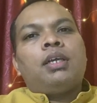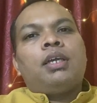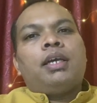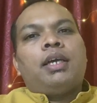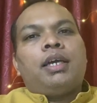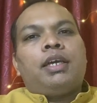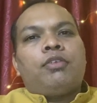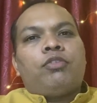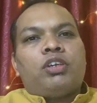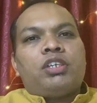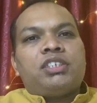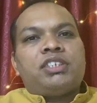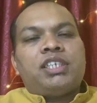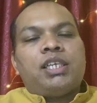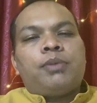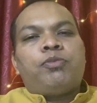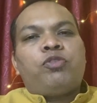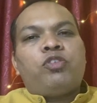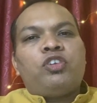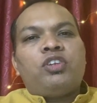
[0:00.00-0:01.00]
and what is
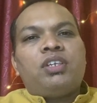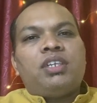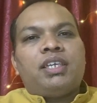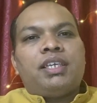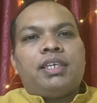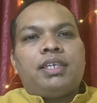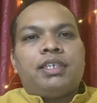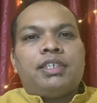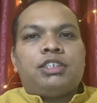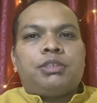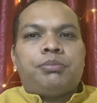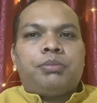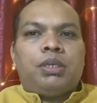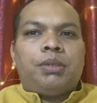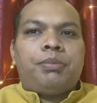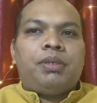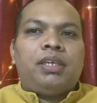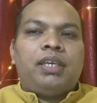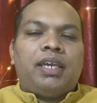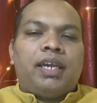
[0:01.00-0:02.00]
helpful is
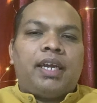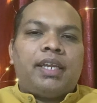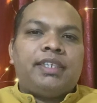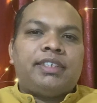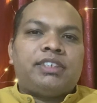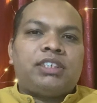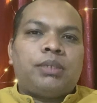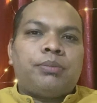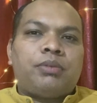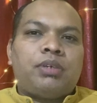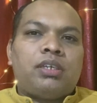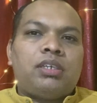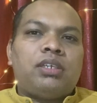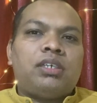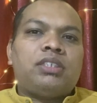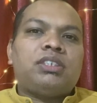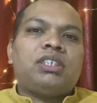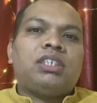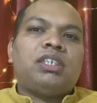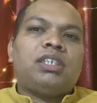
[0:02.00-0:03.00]
maybe adding some
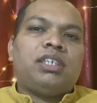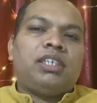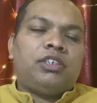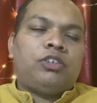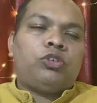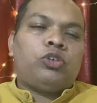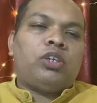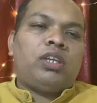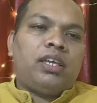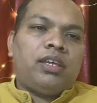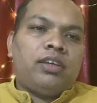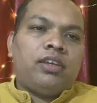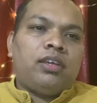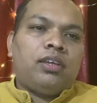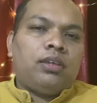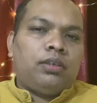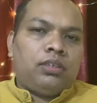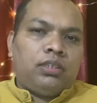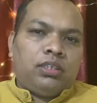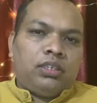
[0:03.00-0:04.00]
colors, and it could have
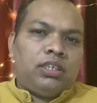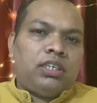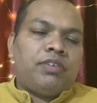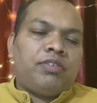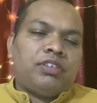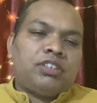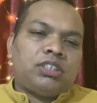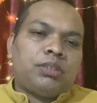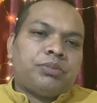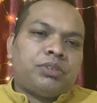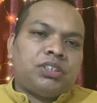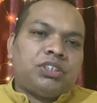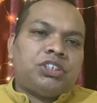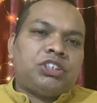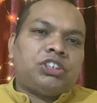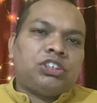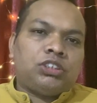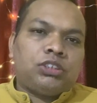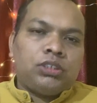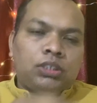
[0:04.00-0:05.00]
giving some
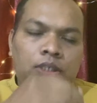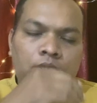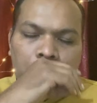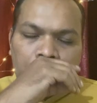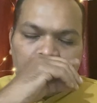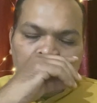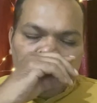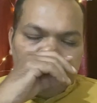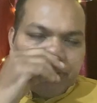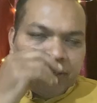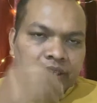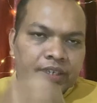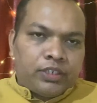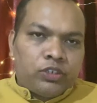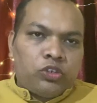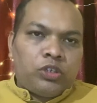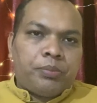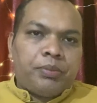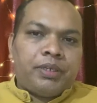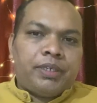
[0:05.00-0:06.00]
suggestions could make it
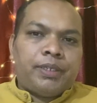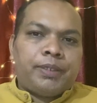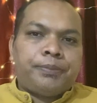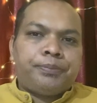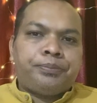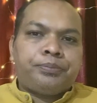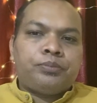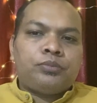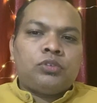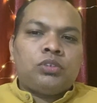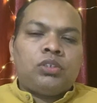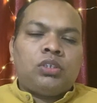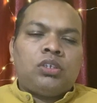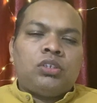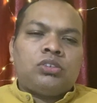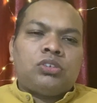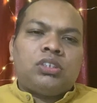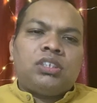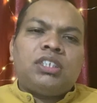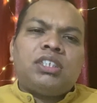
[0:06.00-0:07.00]
look better.
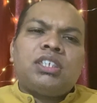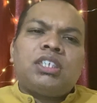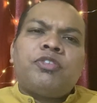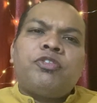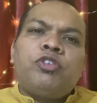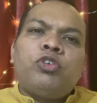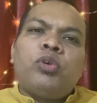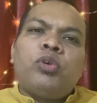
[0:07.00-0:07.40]
So these are a few